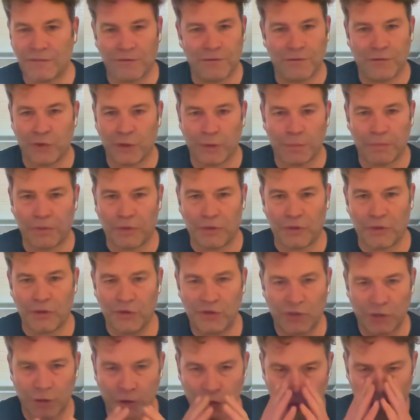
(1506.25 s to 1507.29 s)
for a
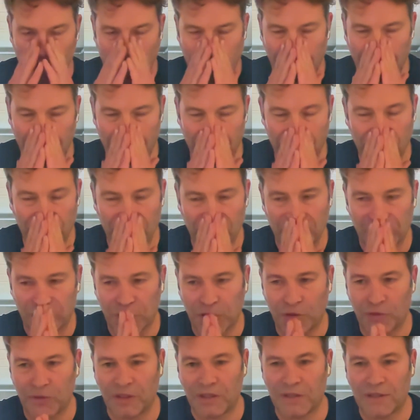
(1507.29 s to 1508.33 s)
producer to upload all their
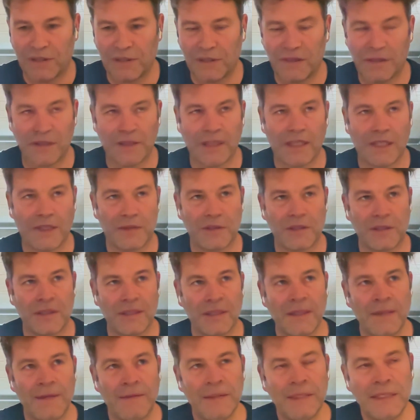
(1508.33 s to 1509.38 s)
content in the cloud.
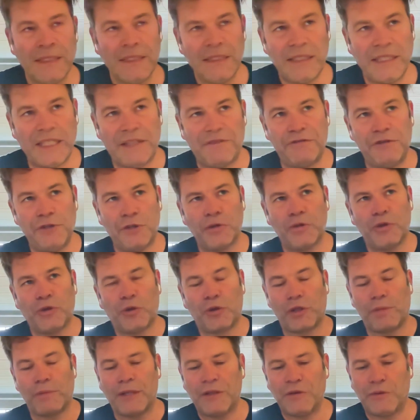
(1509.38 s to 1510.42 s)
If you're a
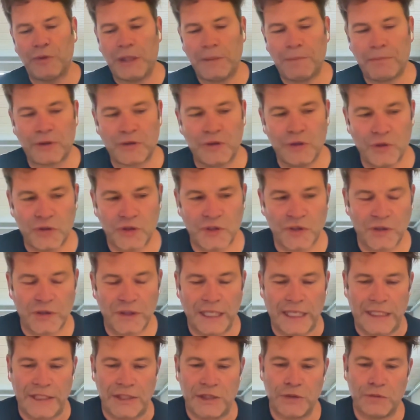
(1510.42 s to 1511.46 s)
documentary producer
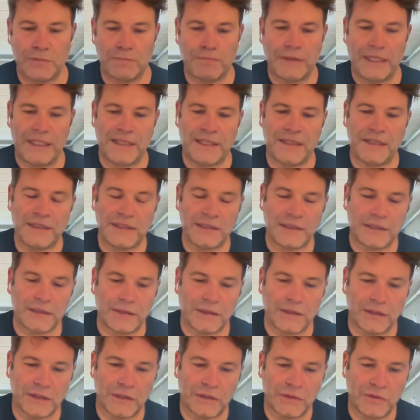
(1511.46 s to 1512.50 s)
and you're making a
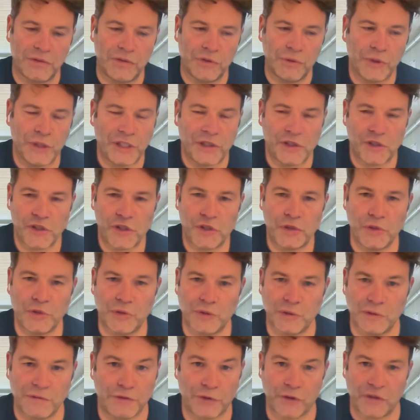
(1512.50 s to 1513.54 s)
2-year
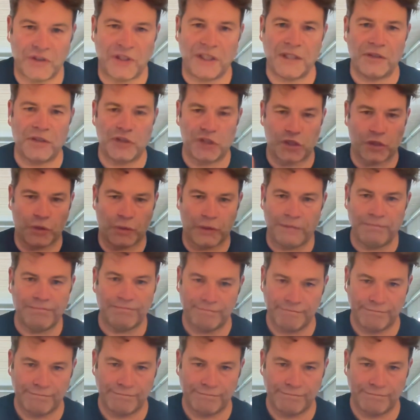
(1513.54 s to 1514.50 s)
shoot for a single show,